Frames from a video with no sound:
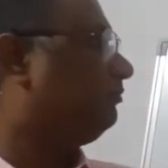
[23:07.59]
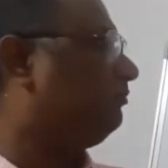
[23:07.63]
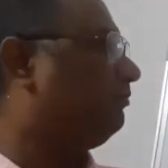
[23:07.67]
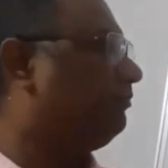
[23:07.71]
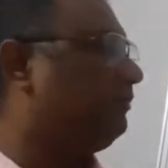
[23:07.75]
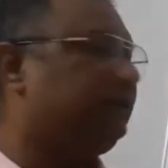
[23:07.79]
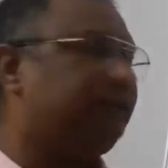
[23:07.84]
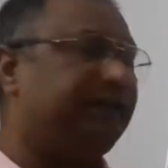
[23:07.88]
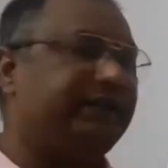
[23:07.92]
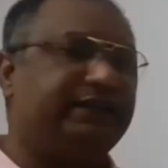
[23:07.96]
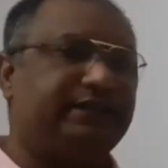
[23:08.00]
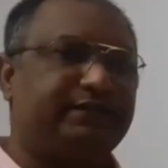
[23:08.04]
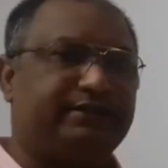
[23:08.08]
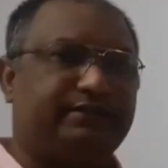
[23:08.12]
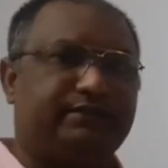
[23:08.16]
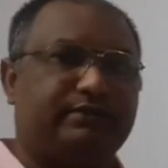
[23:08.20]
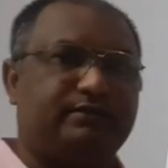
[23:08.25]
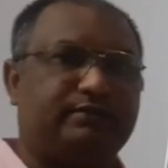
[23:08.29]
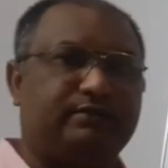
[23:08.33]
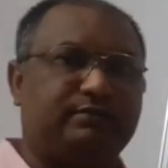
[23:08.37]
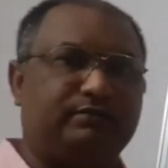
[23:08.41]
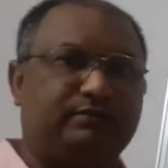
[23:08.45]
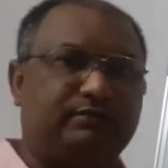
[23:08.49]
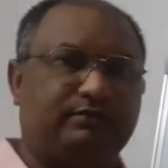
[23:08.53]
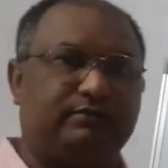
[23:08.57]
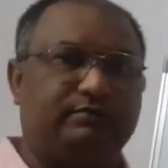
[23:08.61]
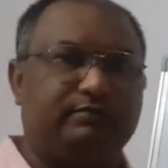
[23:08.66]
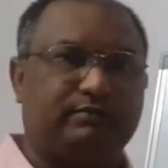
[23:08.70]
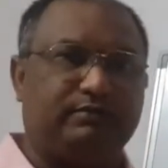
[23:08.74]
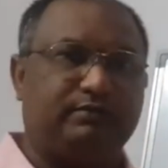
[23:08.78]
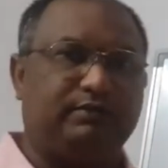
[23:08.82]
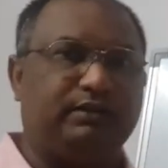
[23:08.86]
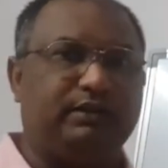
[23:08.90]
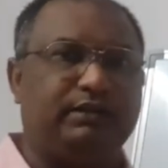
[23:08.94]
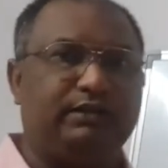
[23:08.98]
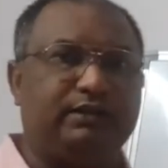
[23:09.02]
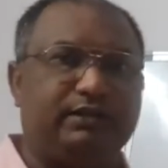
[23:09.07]
buildings
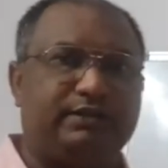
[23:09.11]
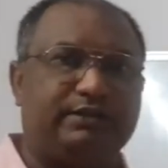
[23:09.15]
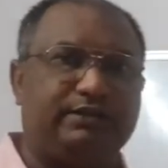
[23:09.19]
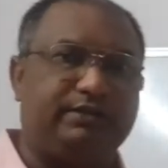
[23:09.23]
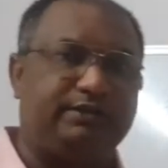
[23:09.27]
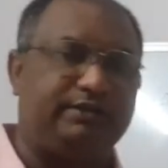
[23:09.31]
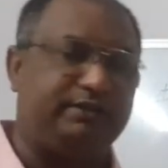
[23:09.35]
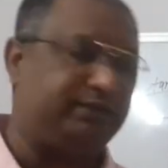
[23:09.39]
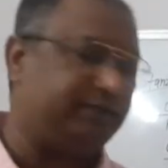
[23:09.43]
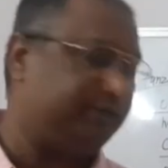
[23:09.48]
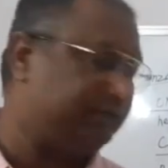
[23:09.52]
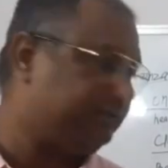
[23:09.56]
in the city,